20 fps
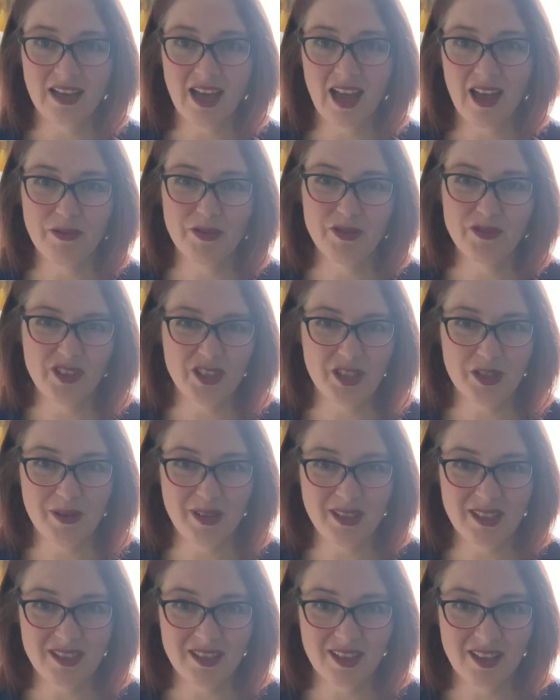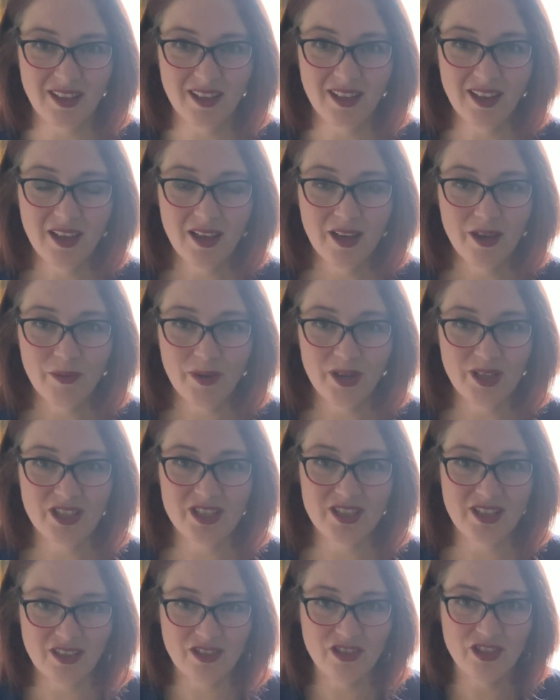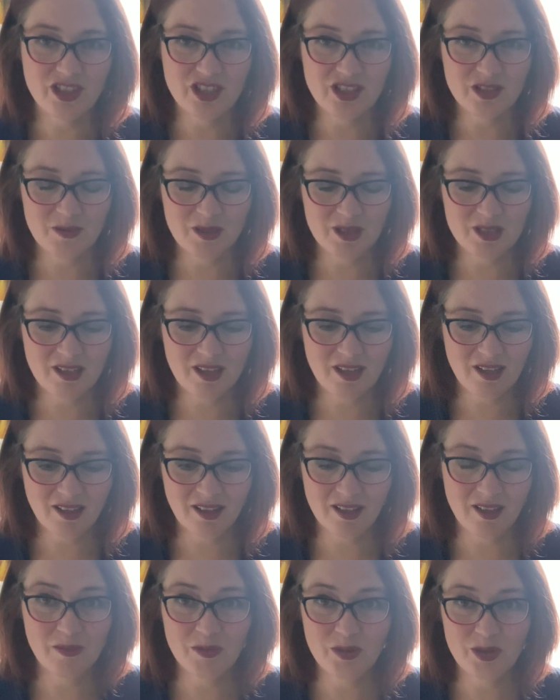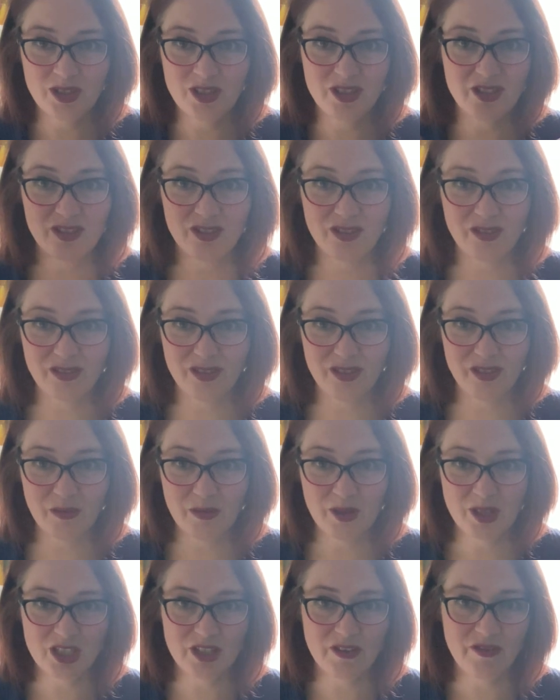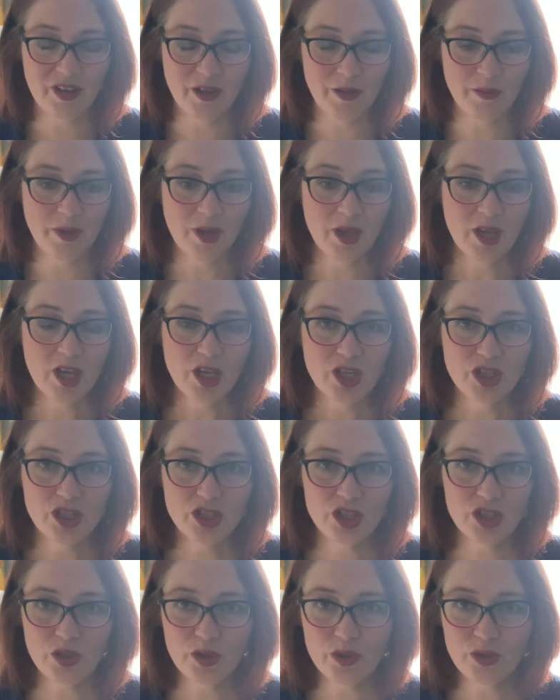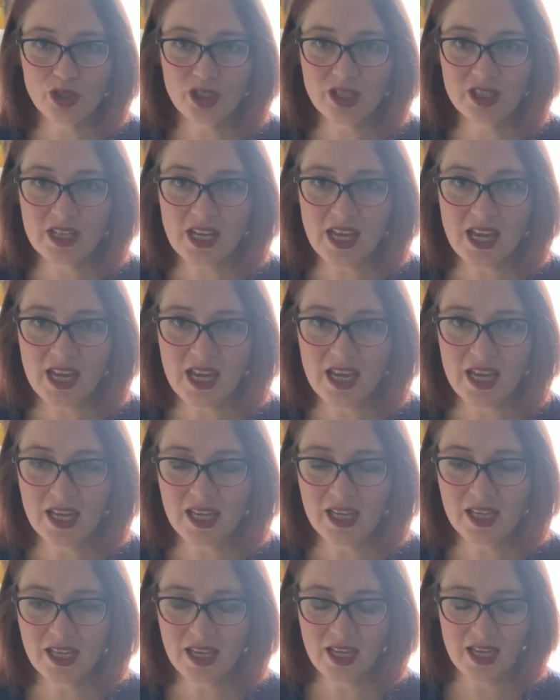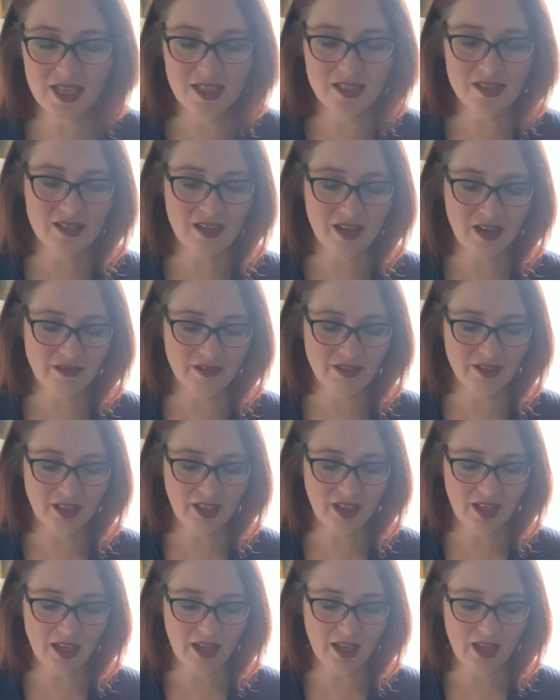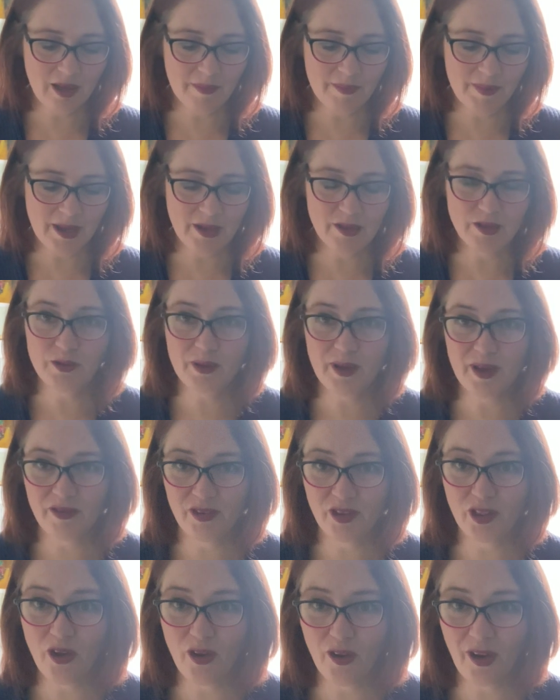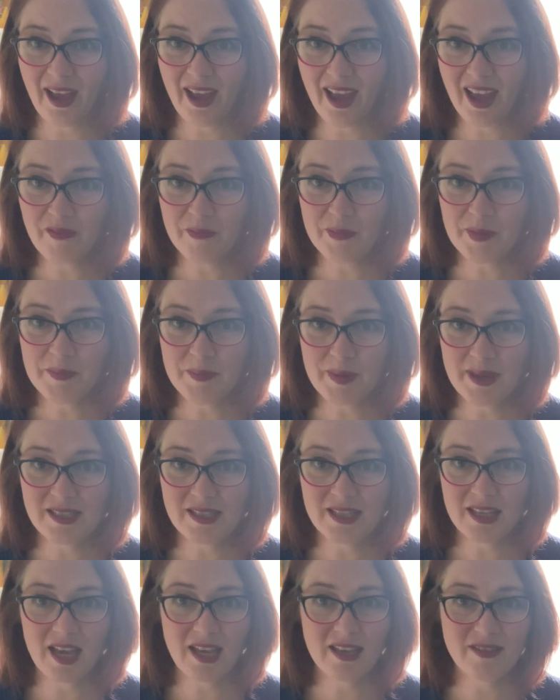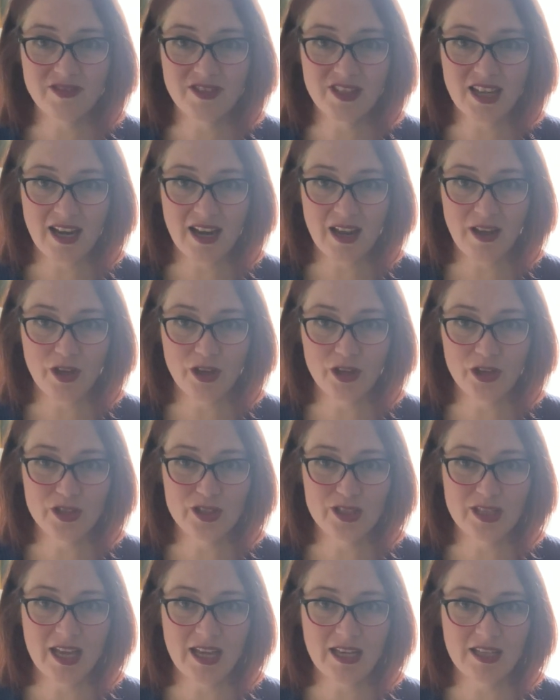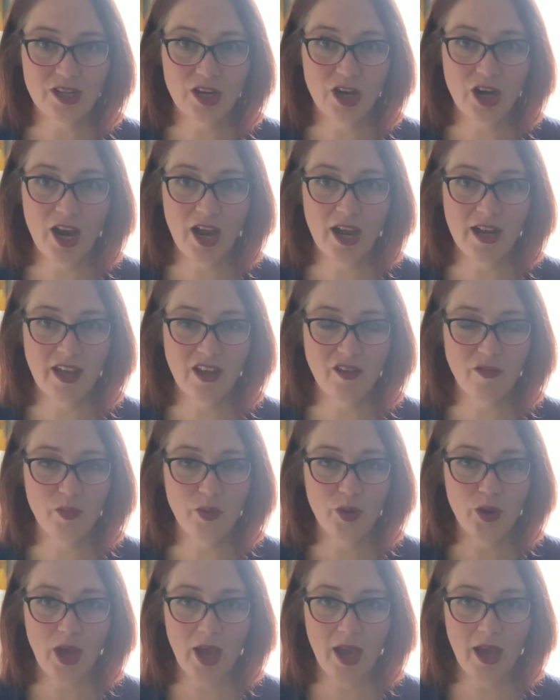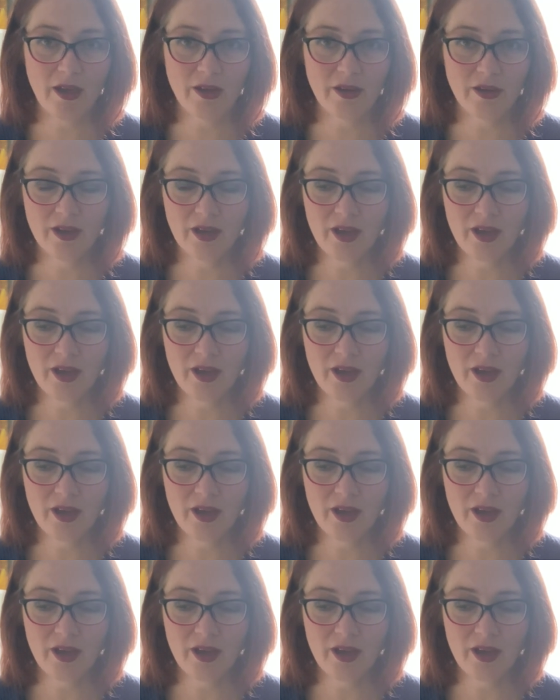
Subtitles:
I was video editing, which is literally just me sitting at the computer, so not much to film. So today, it's currently about 12 o'clock. I have been busy. I've sent out a newsletter and I've put out